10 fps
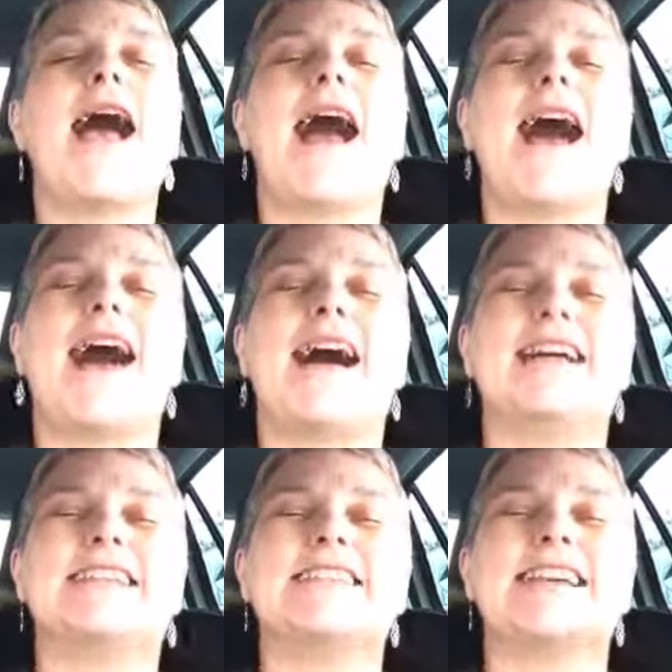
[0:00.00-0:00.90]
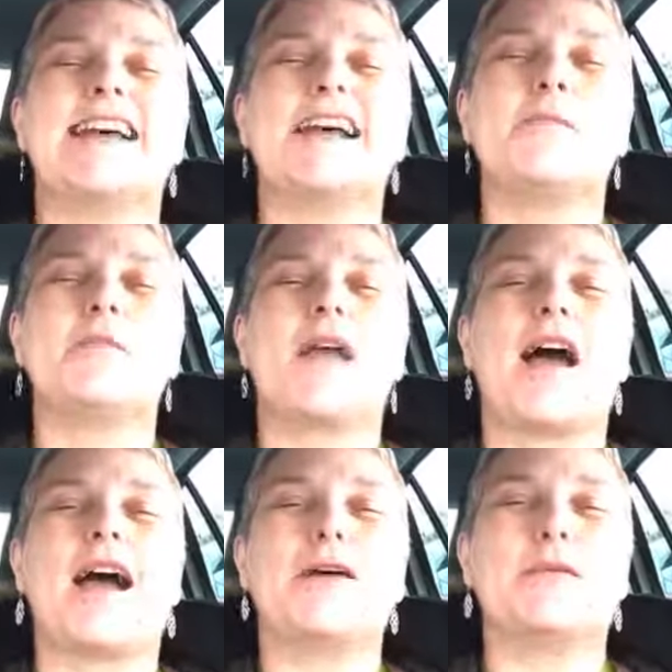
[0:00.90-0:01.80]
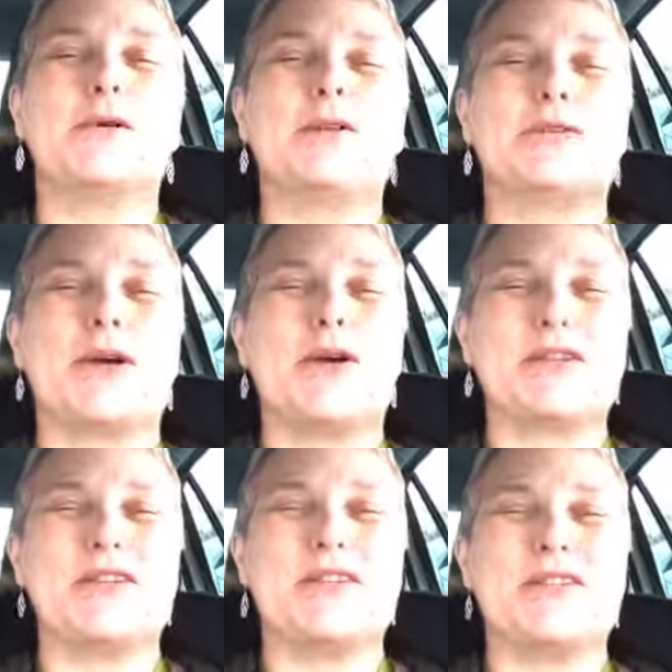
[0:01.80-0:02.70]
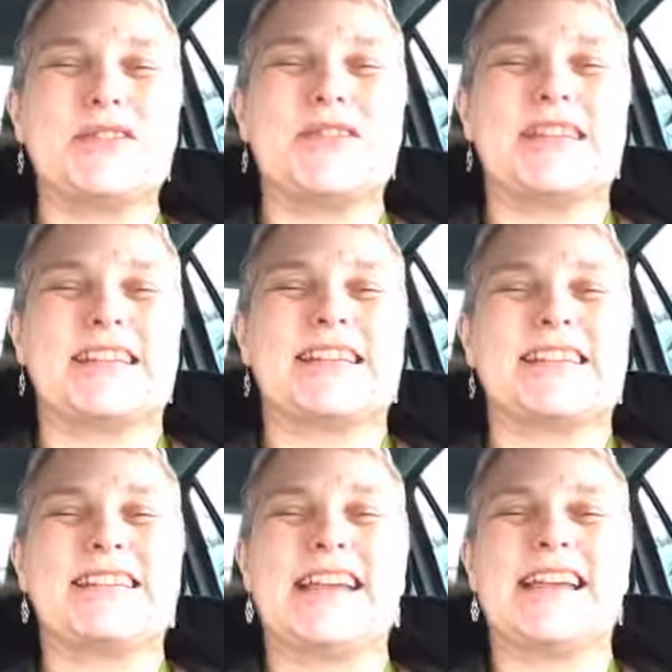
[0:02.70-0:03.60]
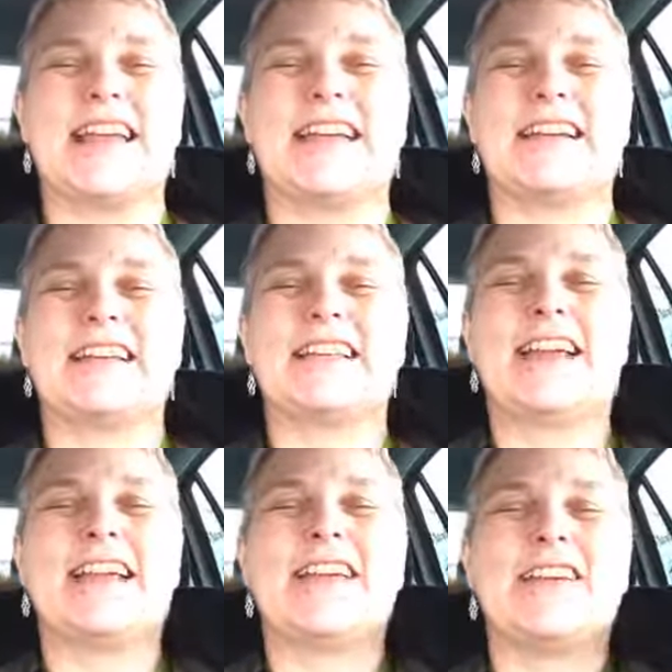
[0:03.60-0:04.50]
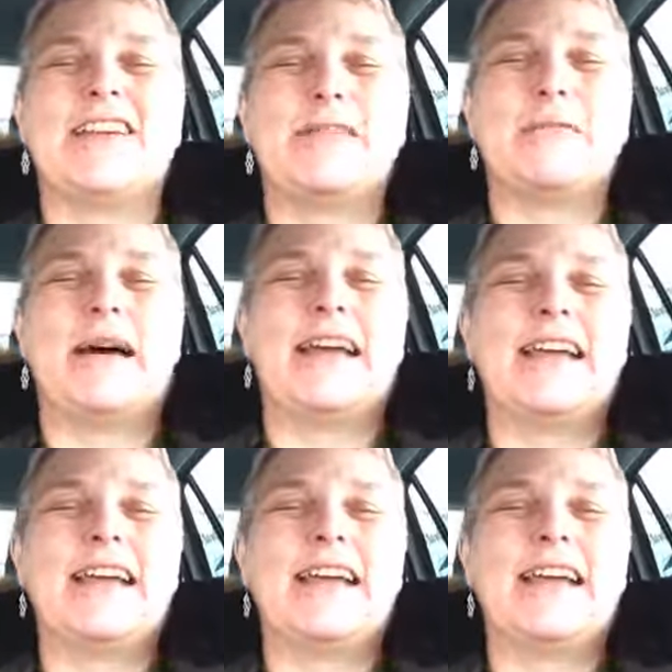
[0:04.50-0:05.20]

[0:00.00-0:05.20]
And I will talk to you soon. Take care. Thank you. Bye.